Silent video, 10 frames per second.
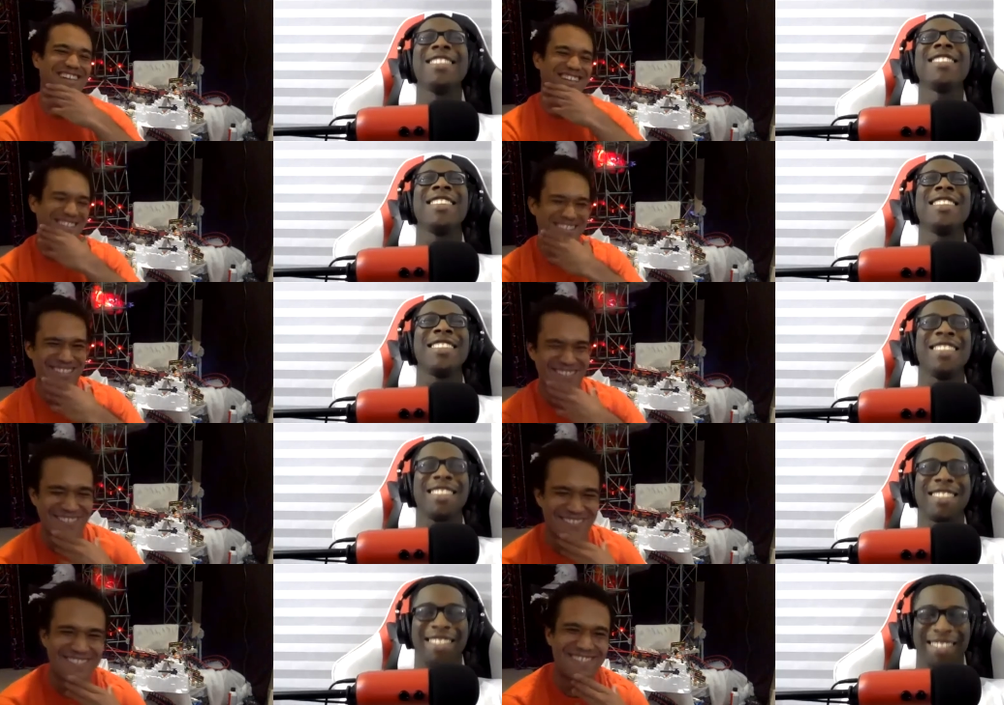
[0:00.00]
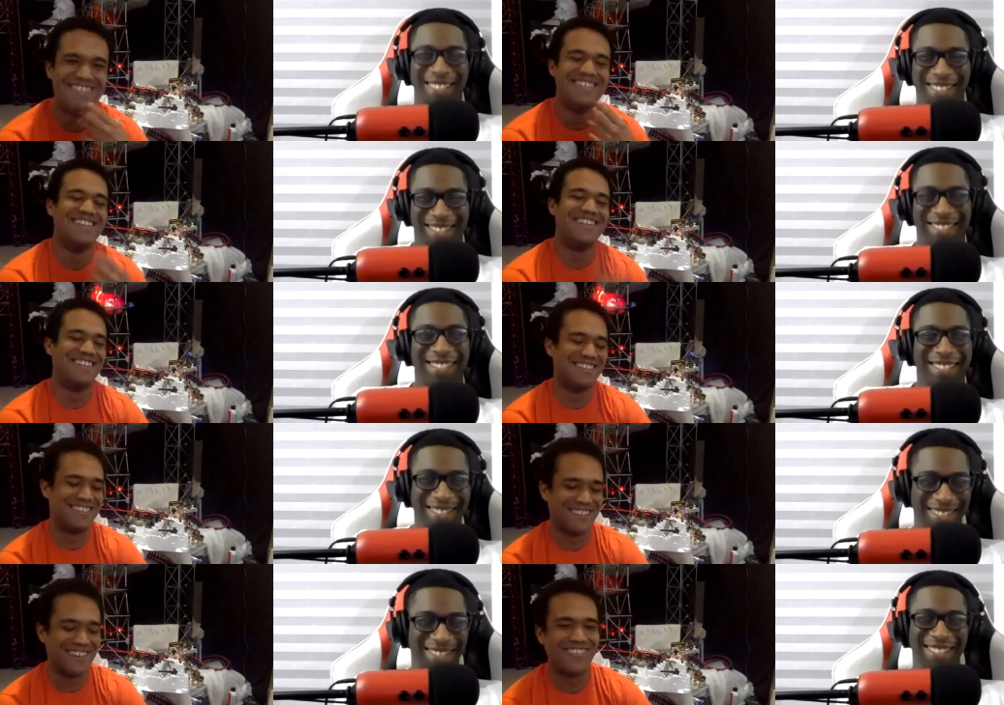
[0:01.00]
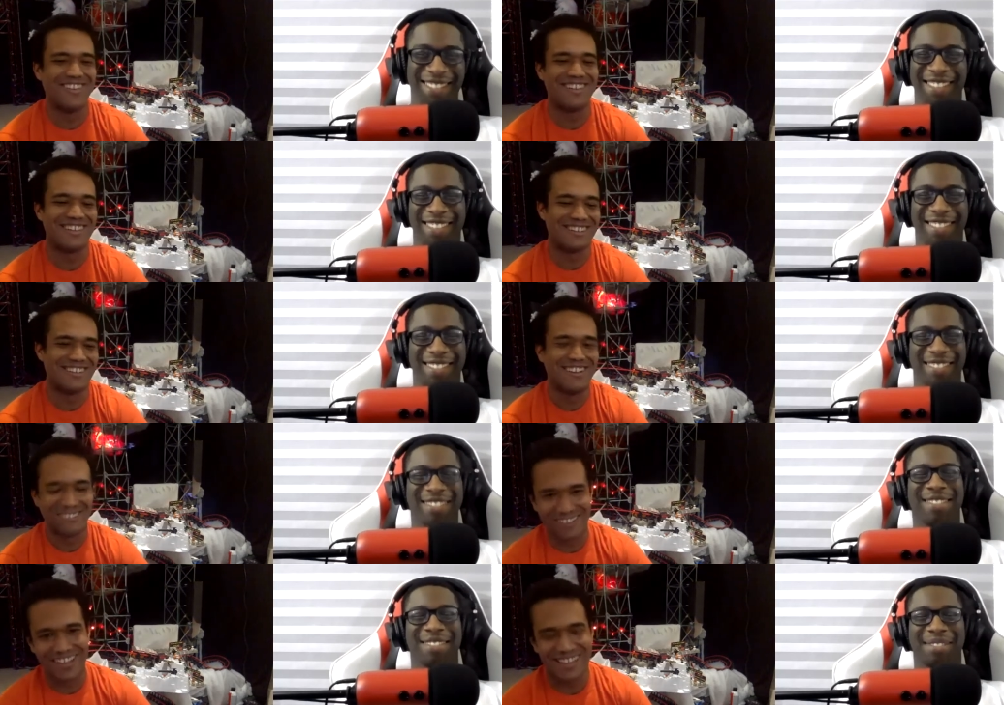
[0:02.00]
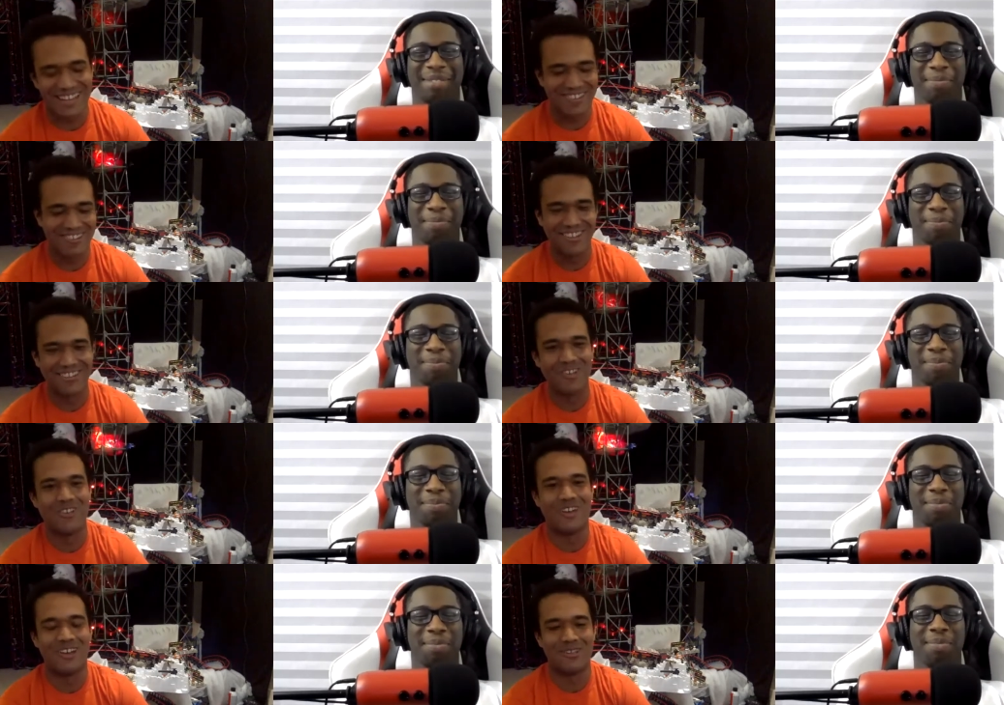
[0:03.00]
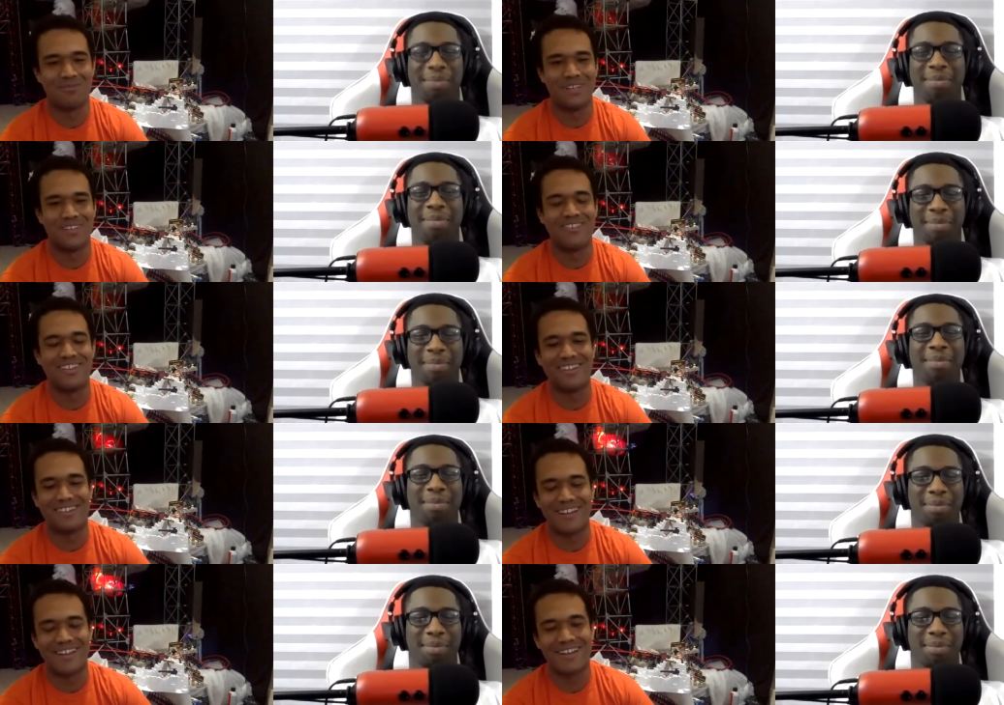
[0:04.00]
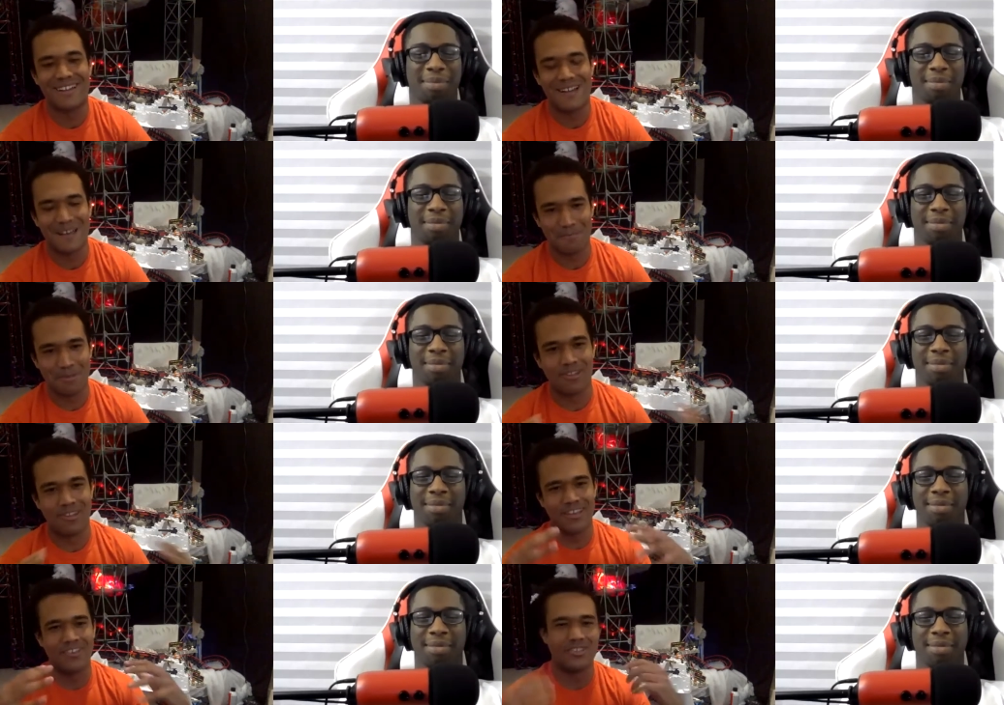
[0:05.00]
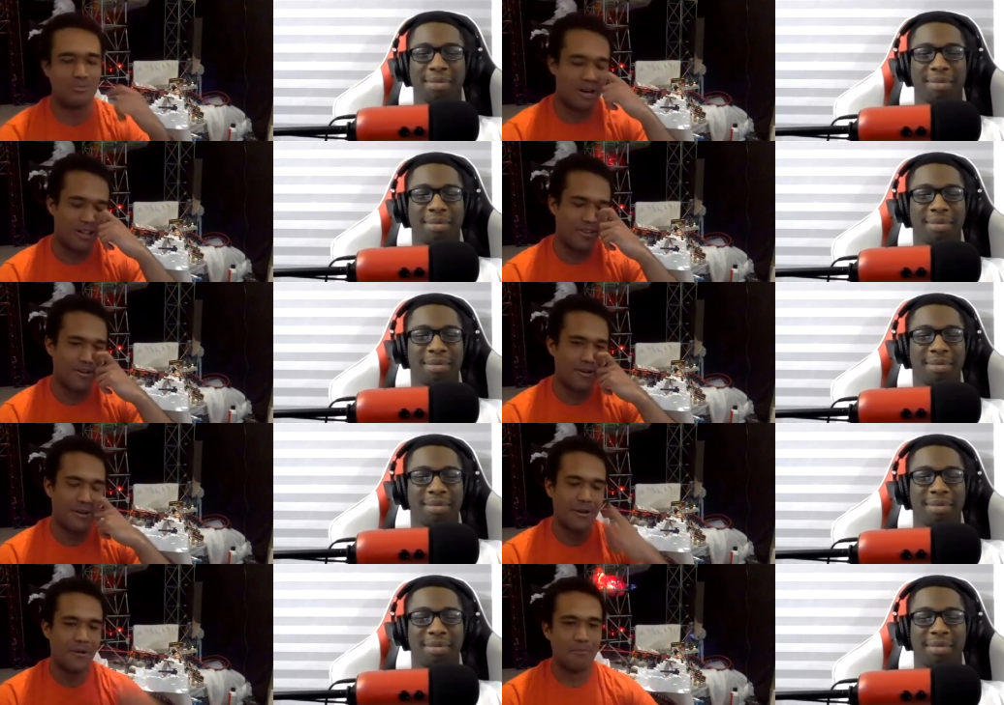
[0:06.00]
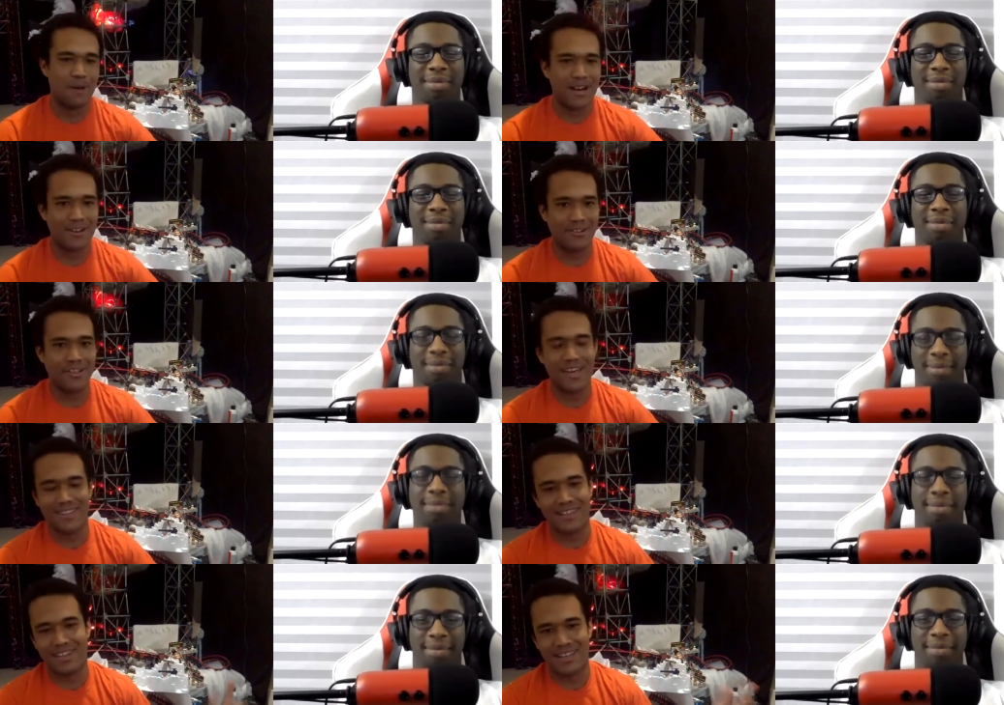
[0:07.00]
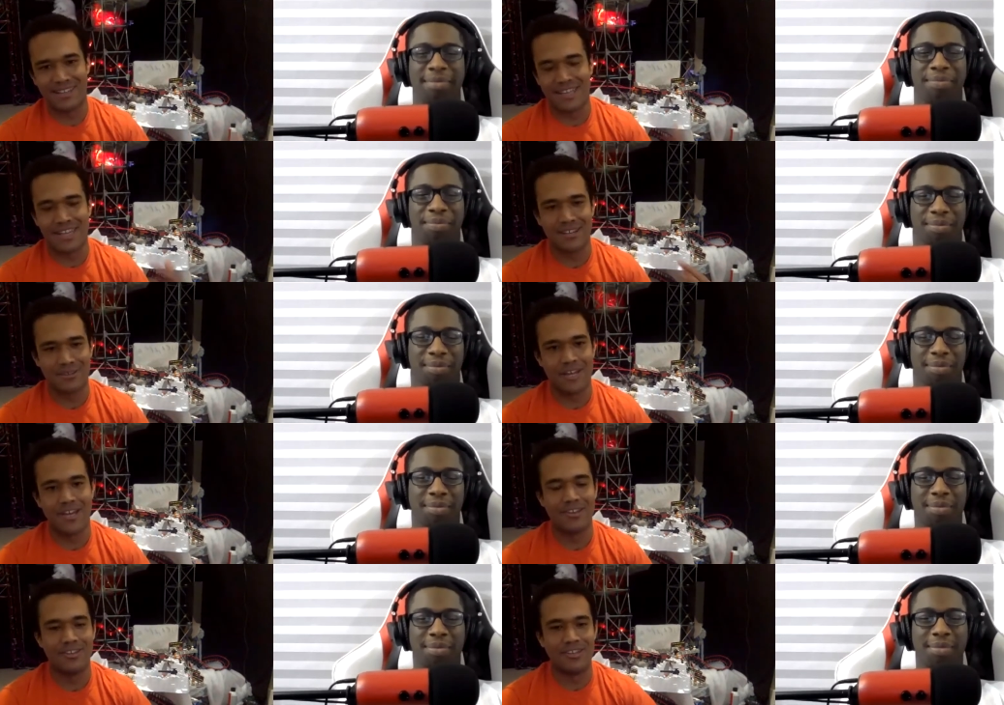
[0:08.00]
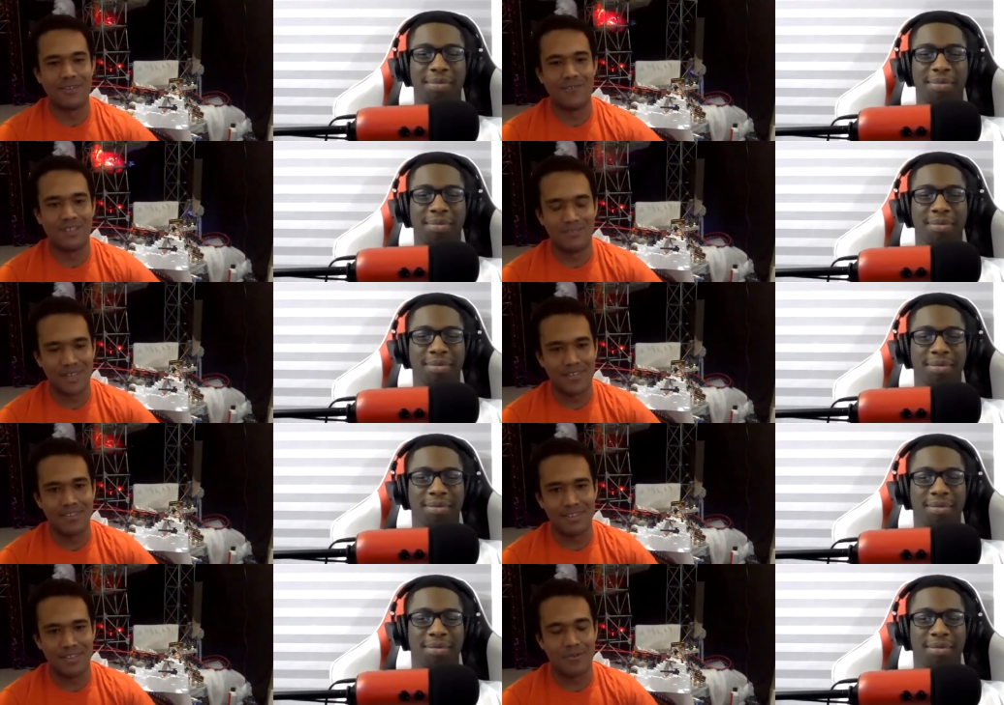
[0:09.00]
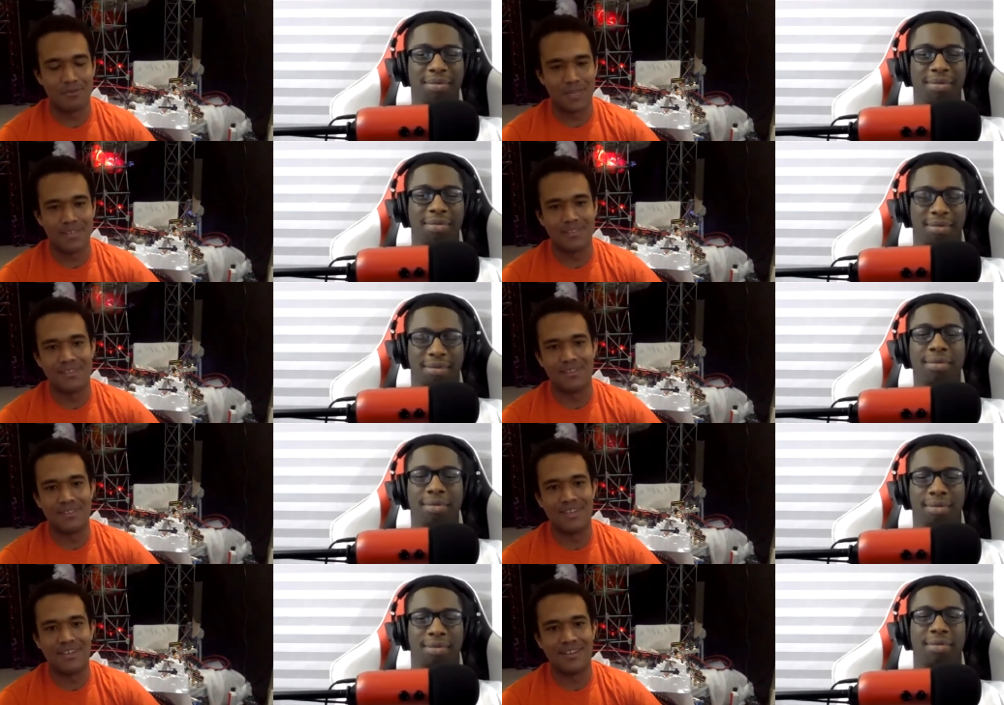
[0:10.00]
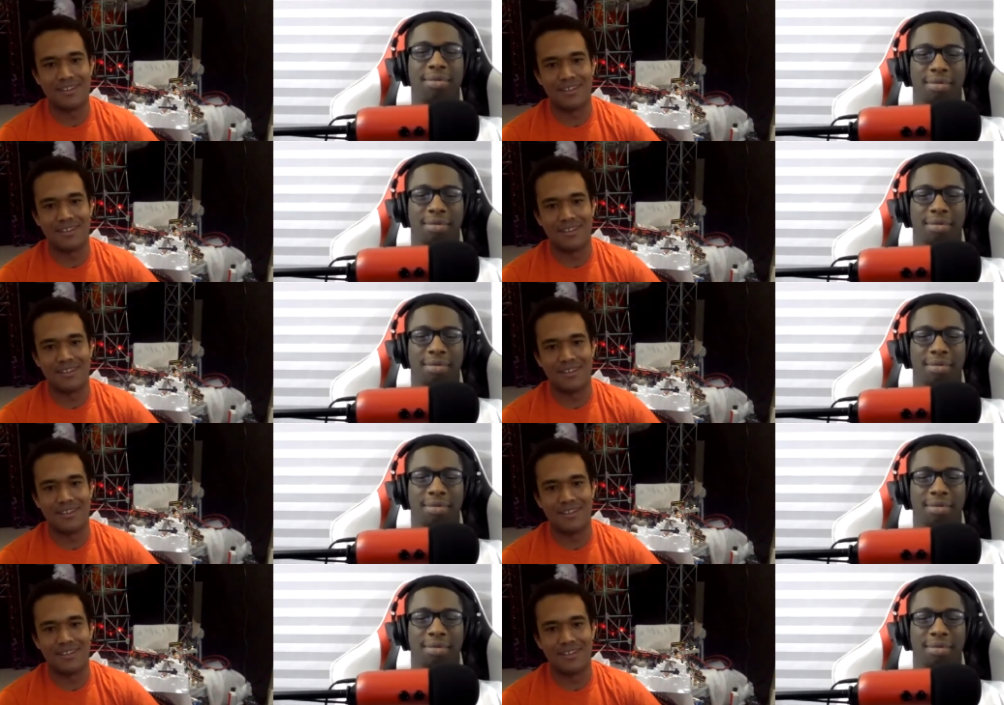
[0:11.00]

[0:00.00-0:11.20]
Speaker 1: so, and so every year, well, not now due to the coronavirus, but every mm-hmm. year I, I build like a smaller model and then mm-hmm. I take it around to different events at different bases in the area